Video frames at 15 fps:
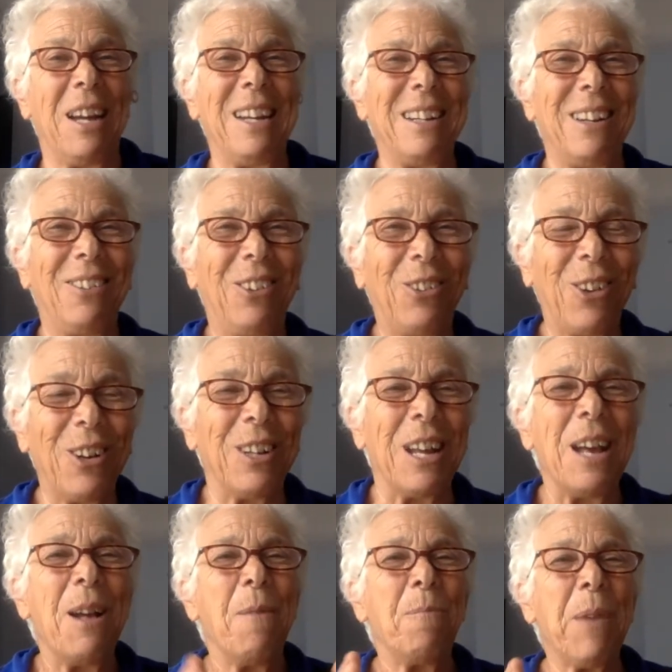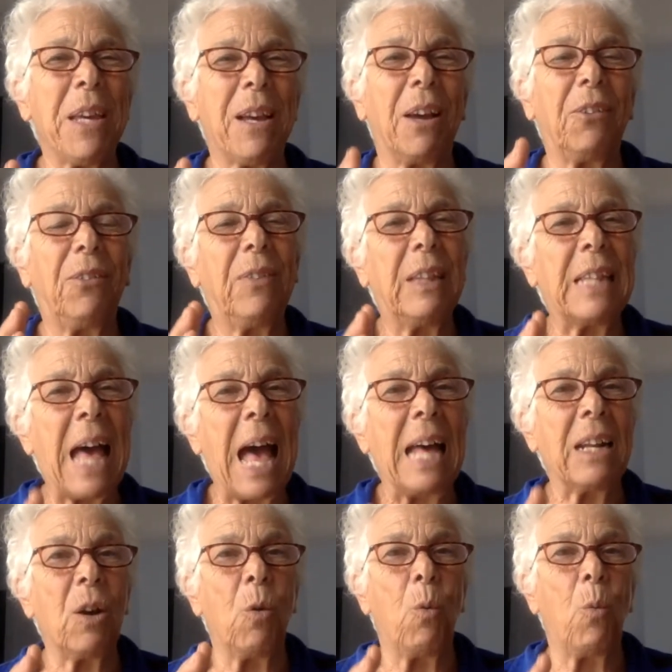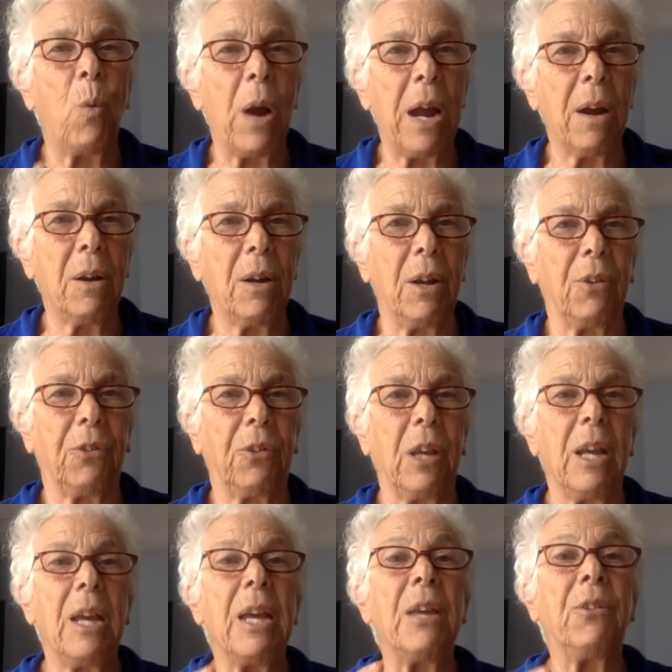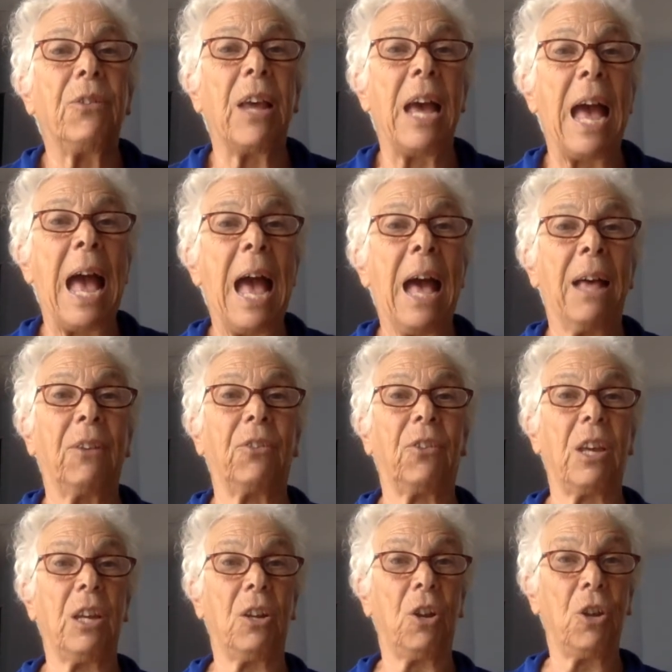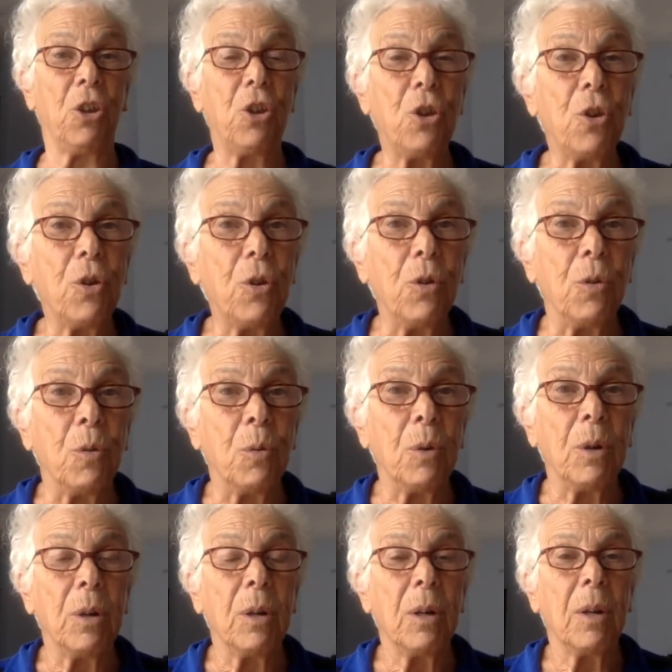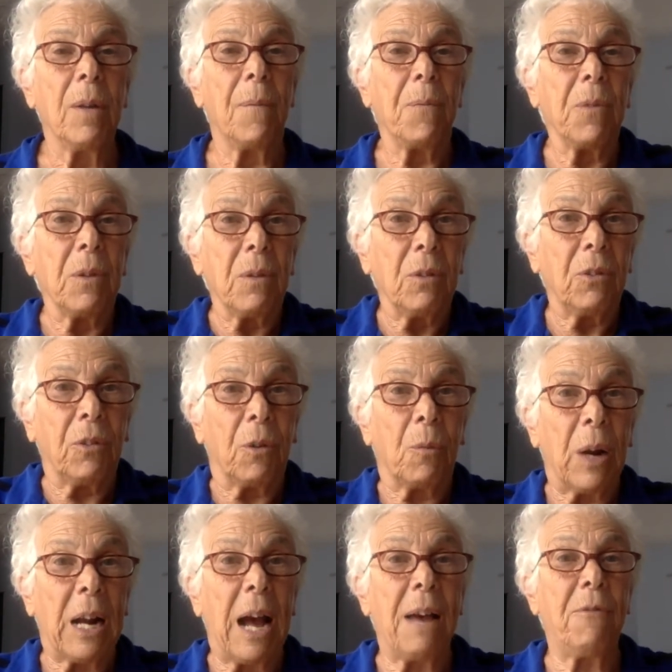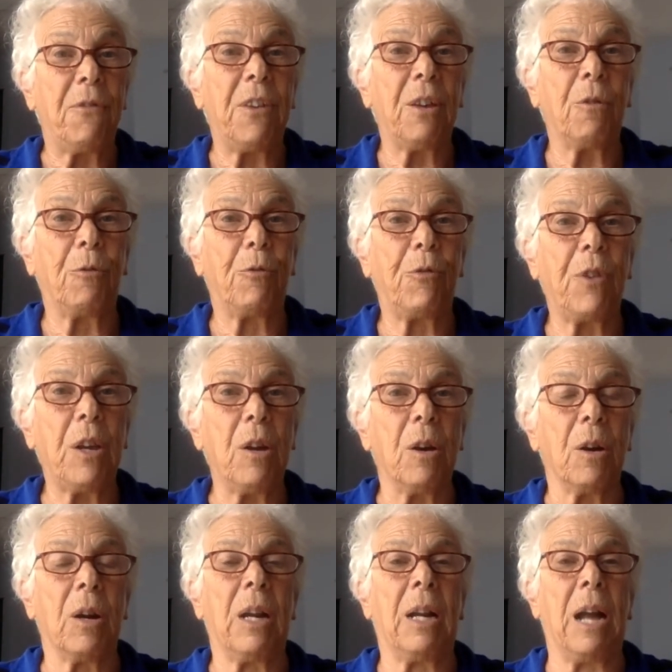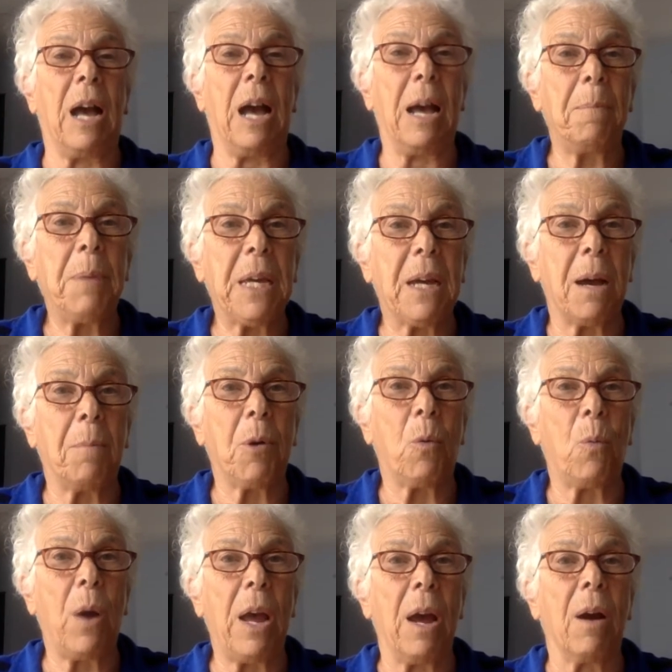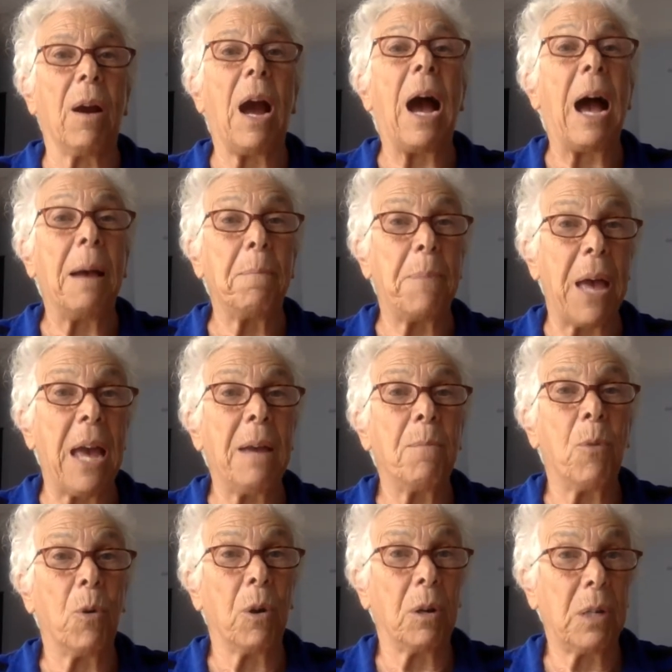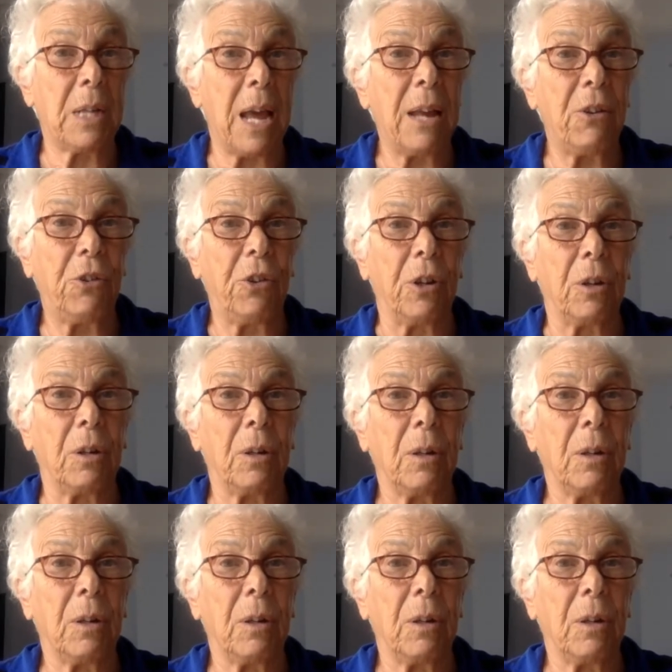right? It's good because that awareness is asking you. So when I feel fear and I become aware, I pay more attention.